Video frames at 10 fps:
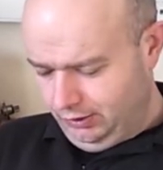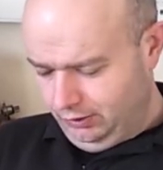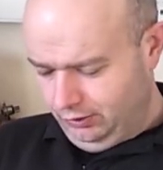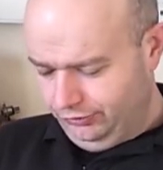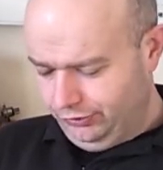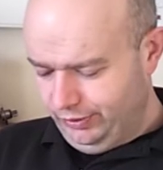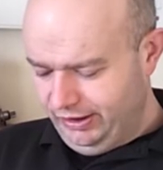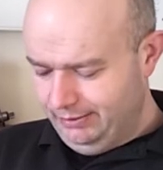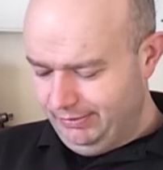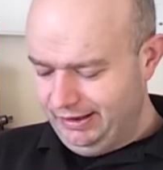So we need
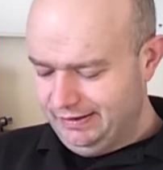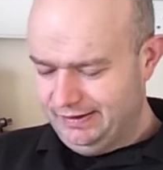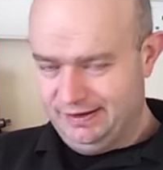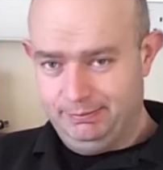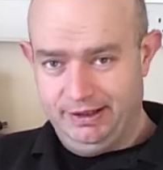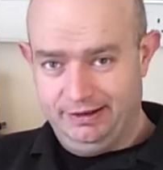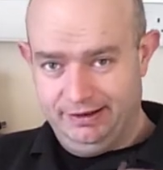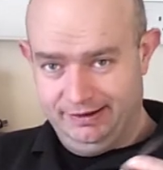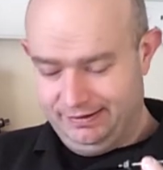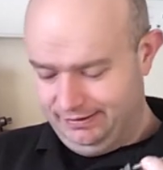a means to spin
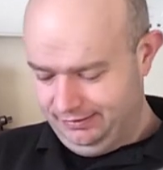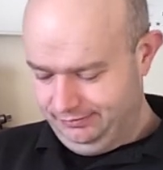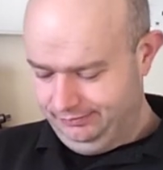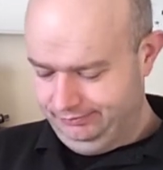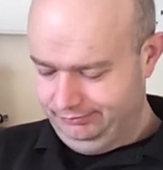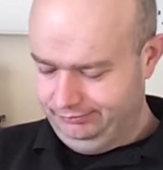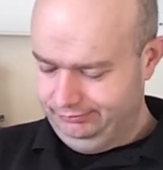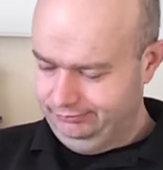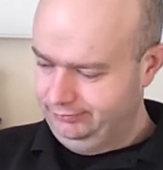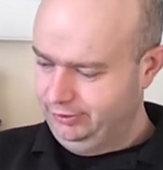this
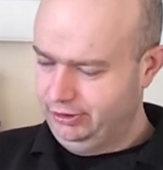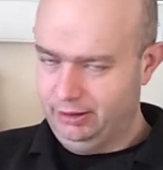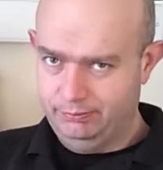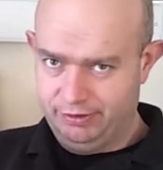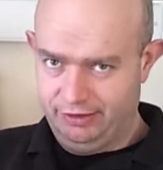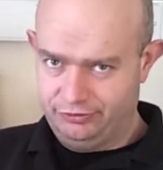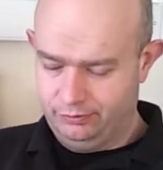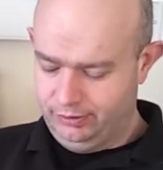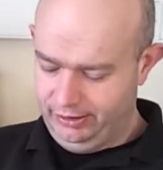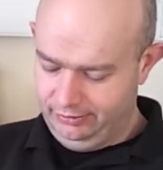compressor
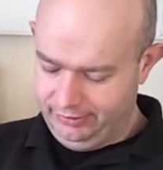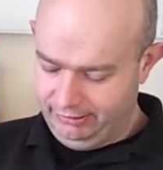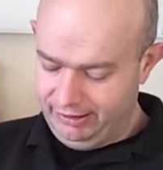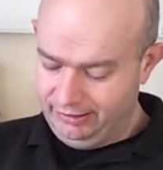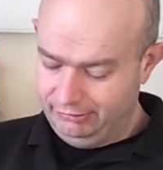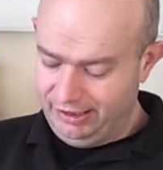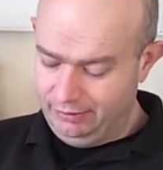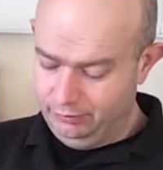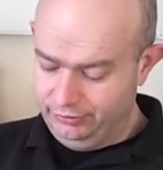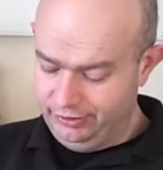wheel. Now I know
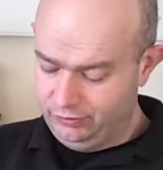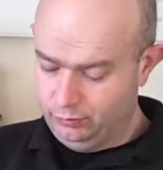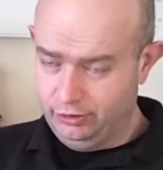anyone that's worked